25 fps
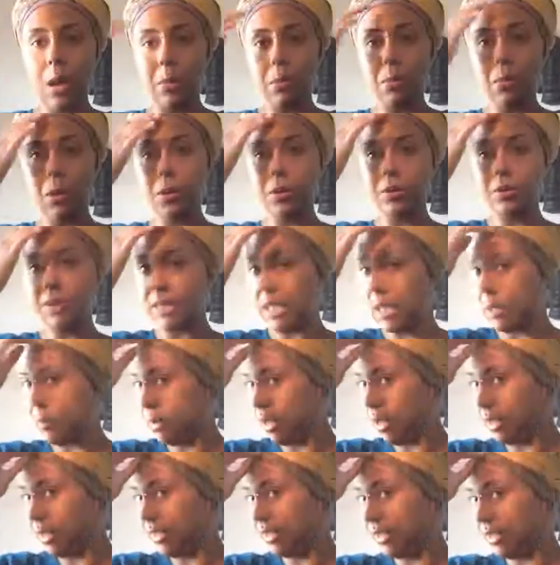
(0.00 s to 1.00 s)
Mostly
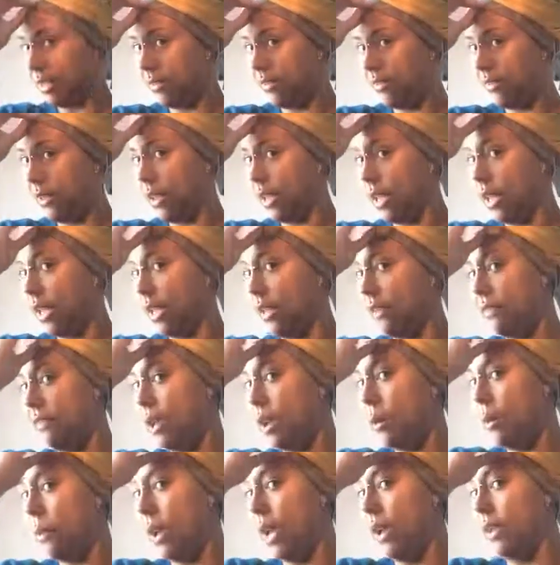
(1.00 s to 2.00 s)
because I feel like if
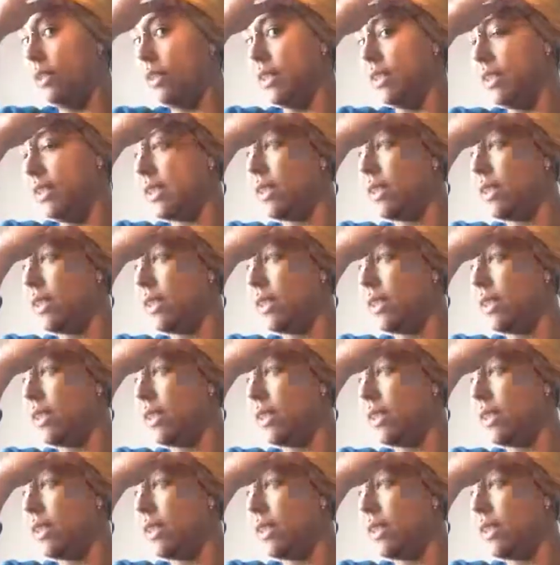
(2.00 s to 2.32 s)
you're wearing a